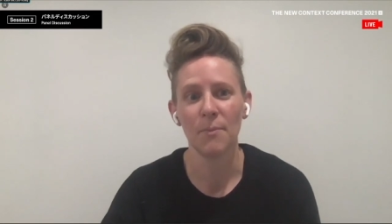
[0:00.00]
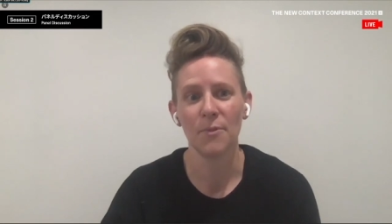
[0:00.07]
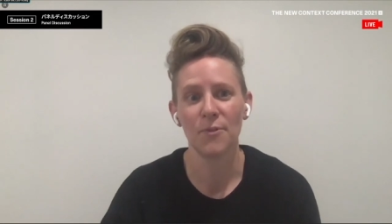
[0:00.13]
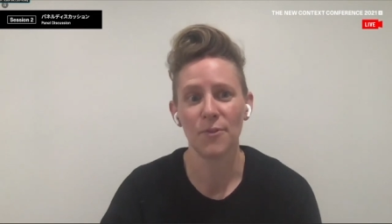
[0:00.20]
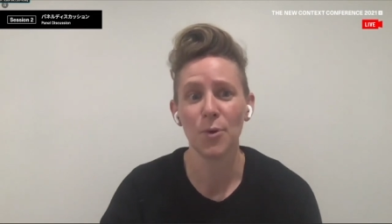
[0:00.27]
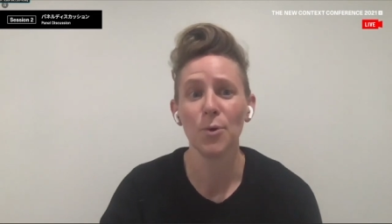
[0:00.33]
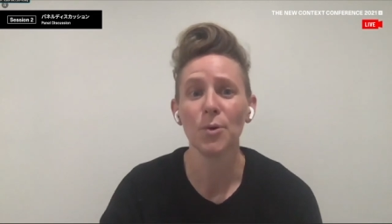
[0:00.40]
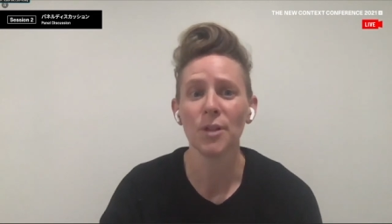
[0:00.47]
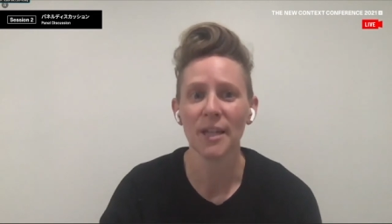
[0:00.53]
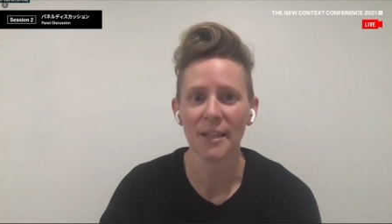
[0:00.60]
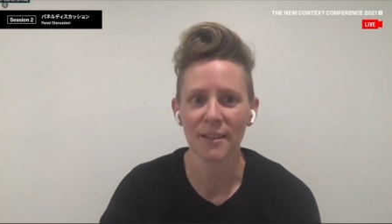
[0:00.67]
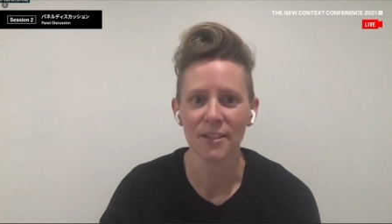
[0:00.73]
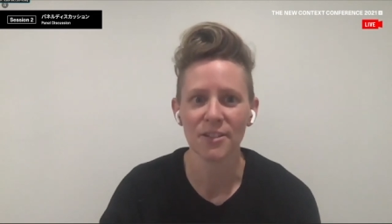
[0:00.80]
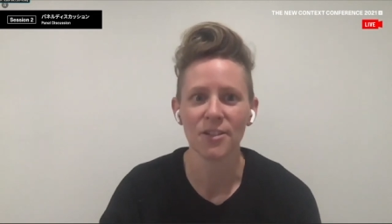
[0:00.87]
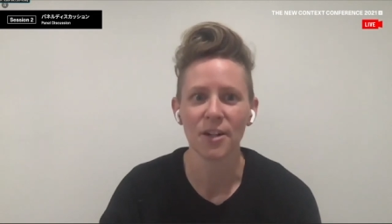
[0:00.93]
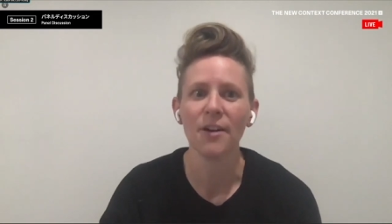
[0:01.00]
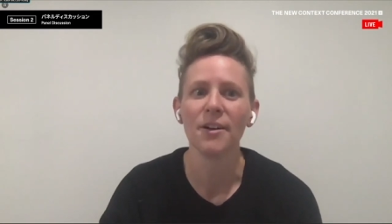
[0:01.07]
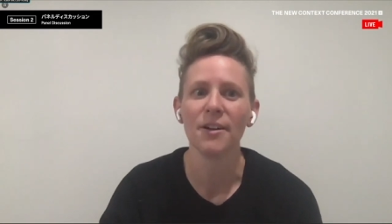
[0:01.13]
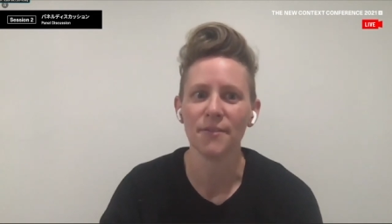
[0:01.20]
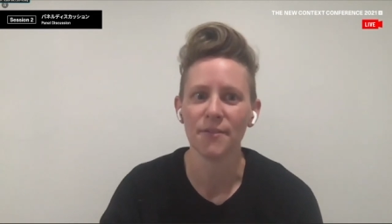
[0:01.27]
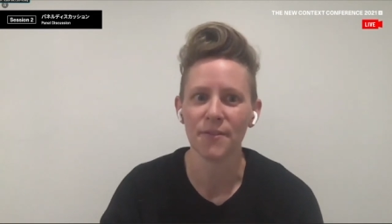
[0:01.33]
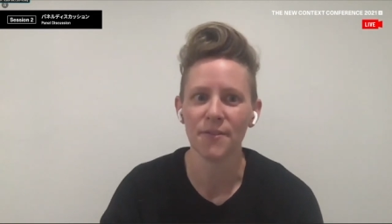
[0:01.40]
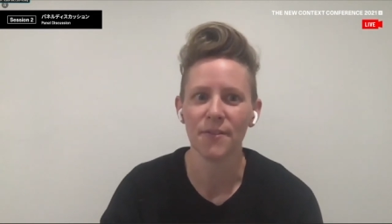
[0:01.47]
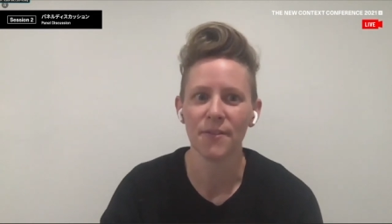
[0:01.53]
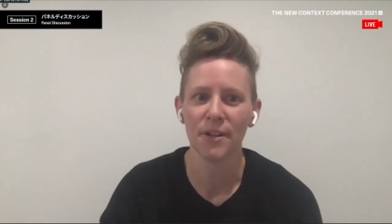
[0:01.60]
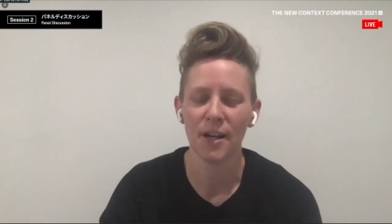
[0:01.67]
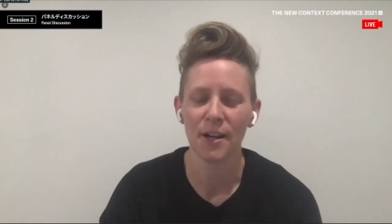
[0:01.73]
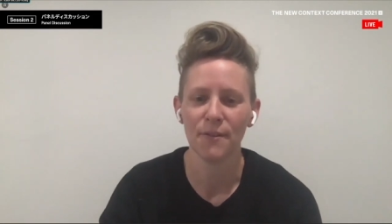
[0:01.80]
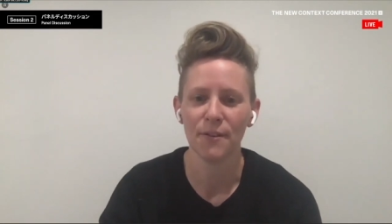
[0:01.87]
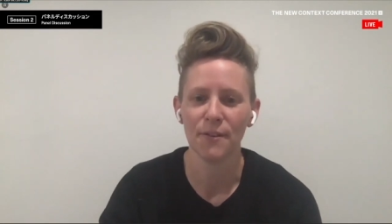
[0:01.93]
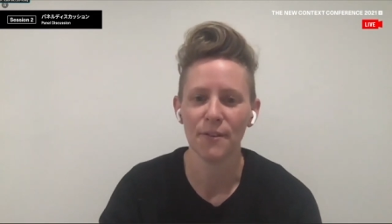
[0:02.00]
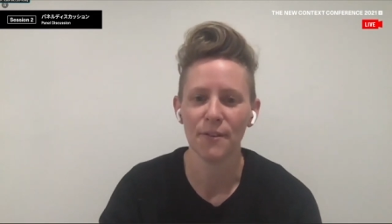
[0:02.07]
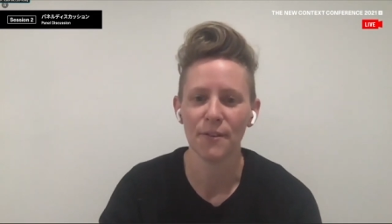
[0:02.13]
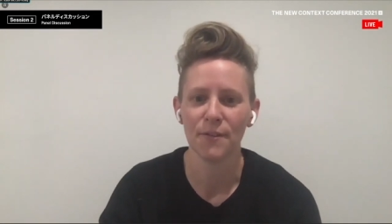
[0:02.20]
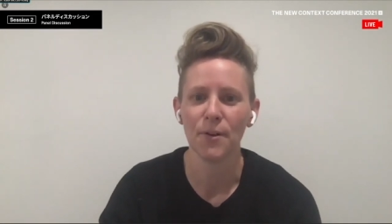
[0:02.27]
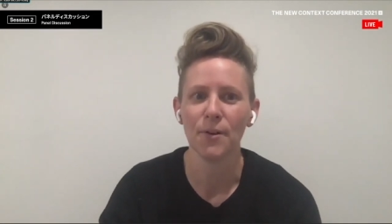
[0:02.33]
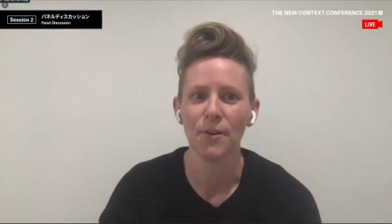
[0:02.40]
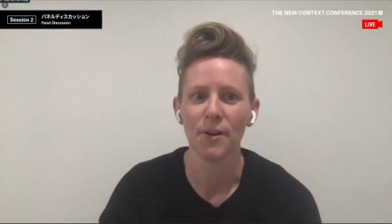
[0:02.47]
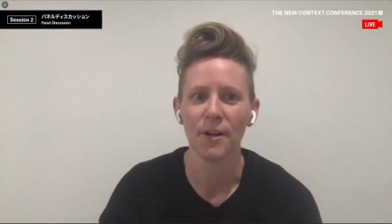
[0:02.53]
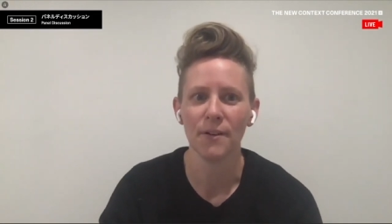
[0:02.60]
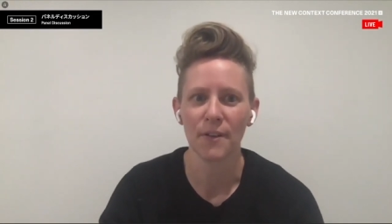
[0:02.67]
fueling the start of a full,